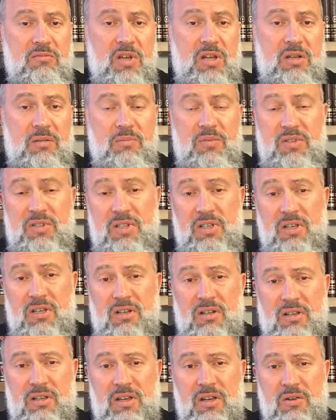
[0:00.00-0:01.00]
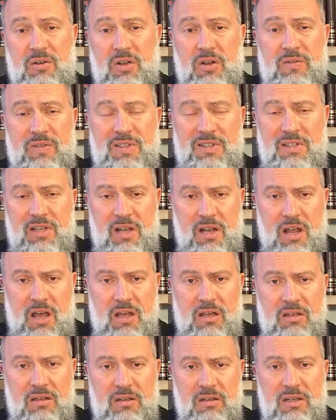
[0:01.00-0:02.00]
any particular area of the
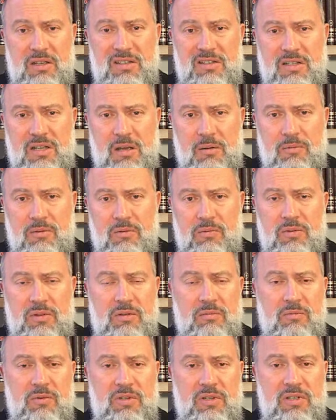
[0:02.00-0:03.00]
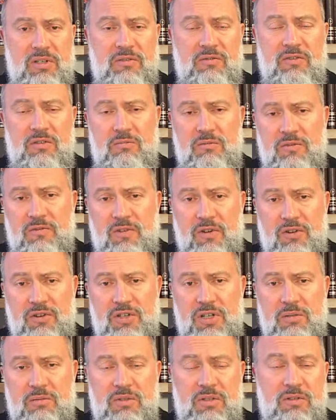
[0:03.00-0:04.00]
Tanakh in depth with the different
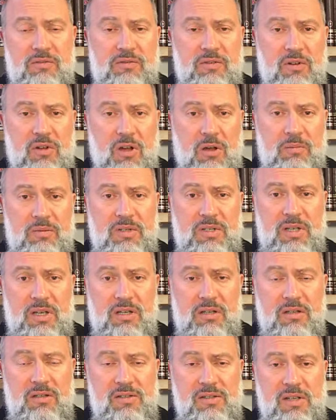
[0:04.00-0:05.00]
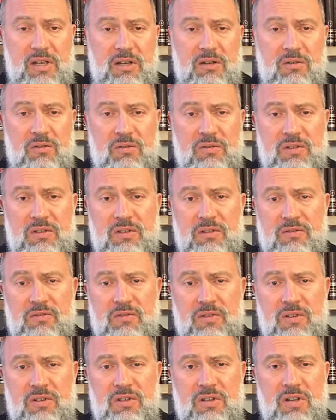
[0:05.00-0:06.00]
mefarshim, the different commentators, and all the
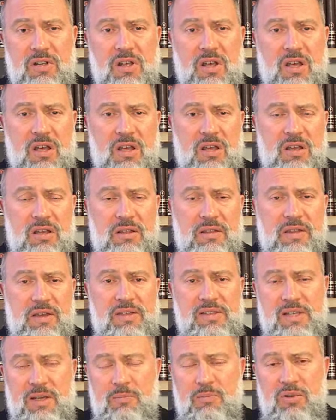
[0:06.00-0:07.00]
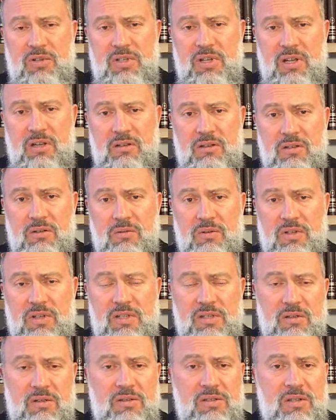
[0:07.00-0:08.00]
different things that pertain to it.
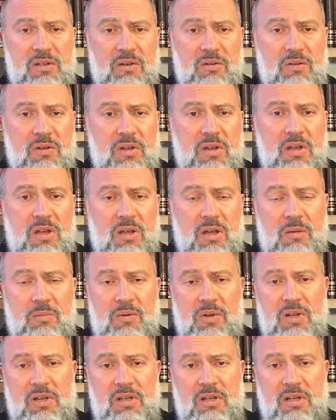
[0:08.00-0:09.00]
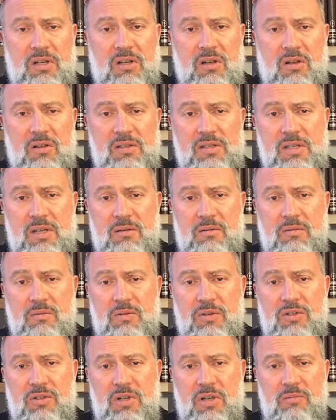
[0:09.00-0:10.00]
There's also a concept
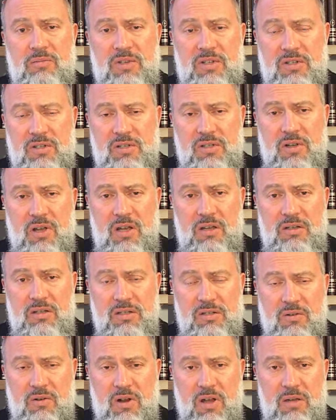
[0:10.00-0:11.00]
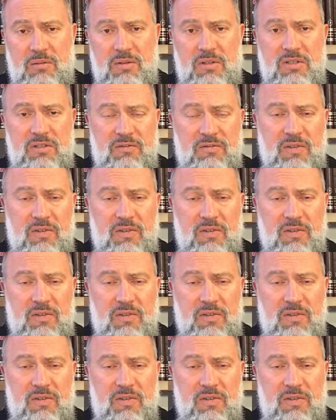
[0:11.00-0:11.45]
which can be described and